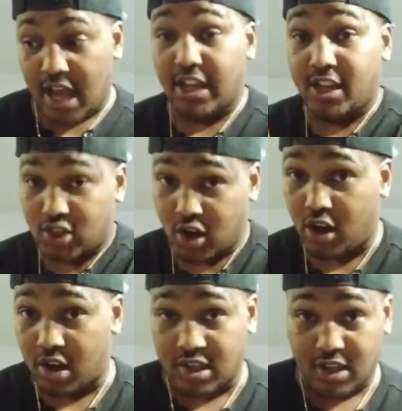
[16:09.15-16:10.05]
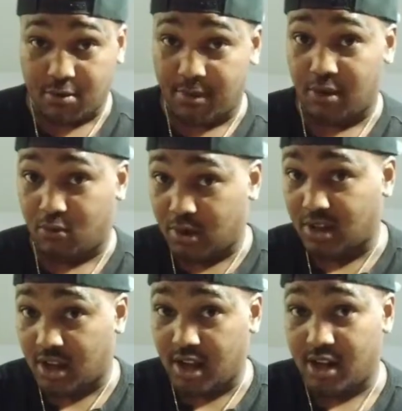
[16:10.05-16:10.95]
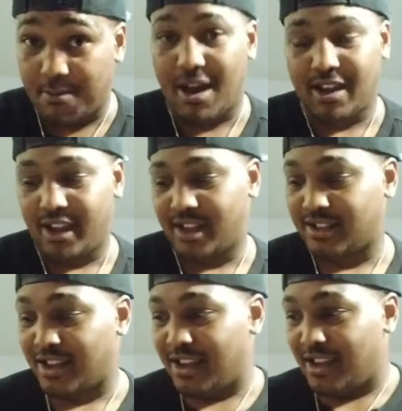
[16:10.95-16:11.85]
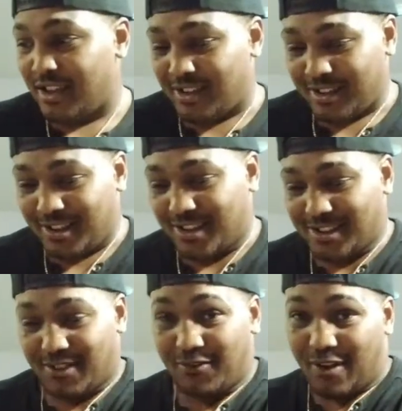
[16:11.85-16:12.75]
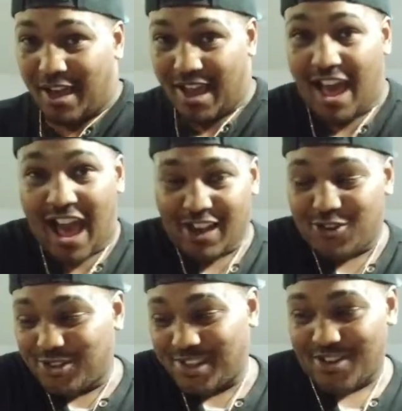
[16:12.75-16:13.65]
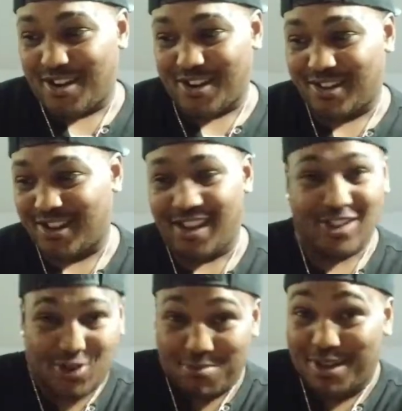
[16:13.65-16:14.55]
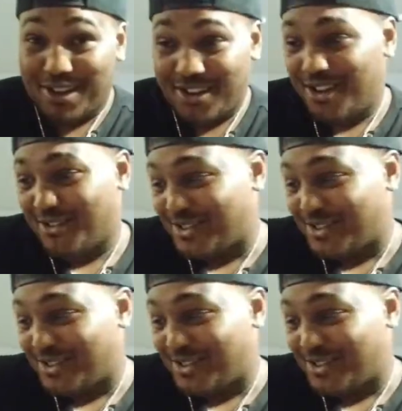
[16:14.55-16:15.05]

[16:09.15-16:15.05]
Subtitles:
I need y'all to tell me what gun to buy next, because if I go tell her, it's gonna be a no.